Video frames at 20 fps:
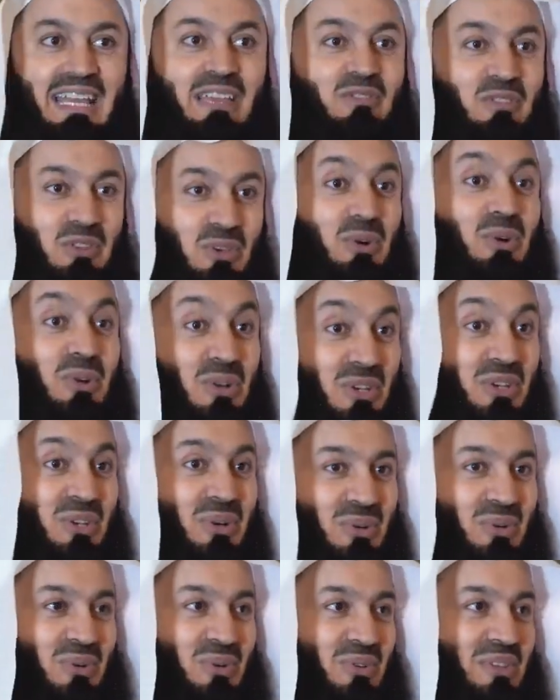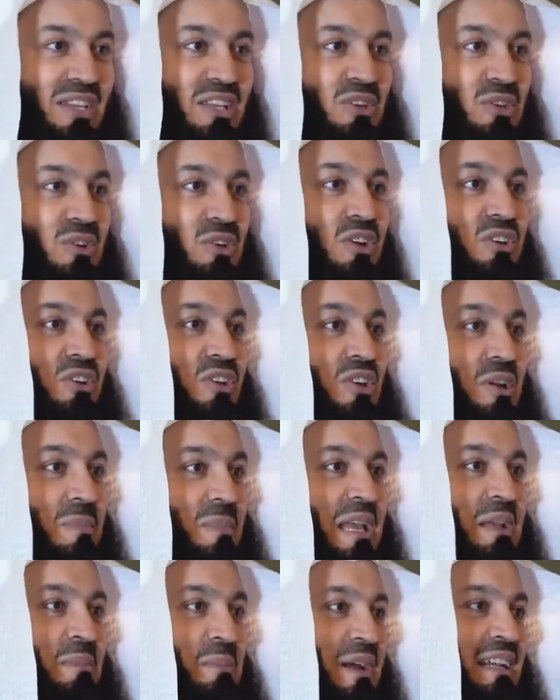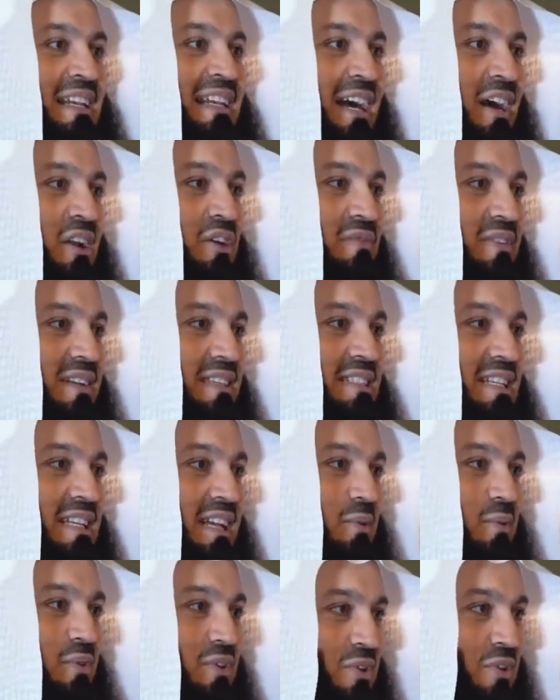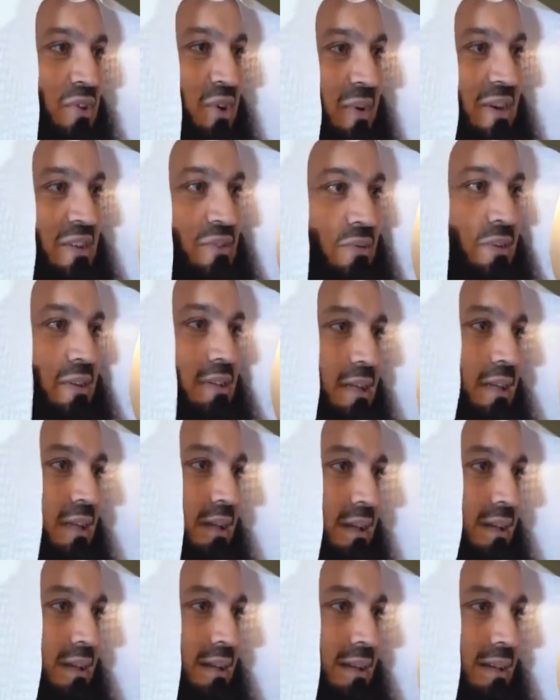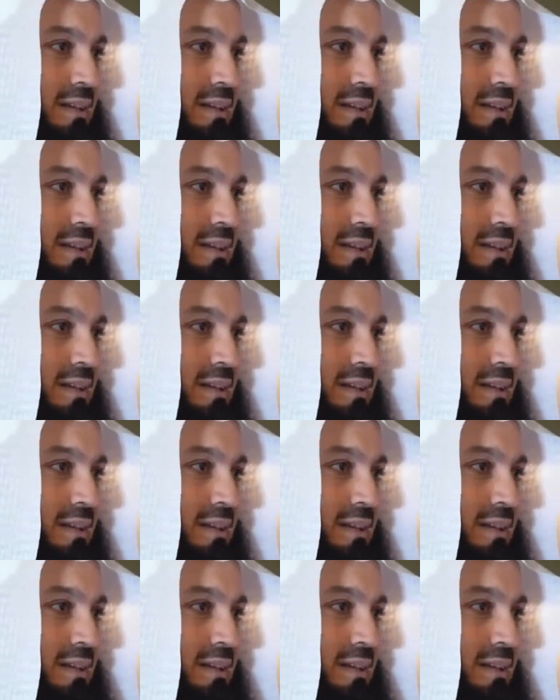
If you knew that you're not going to make money out of a deal, would you go into the deal?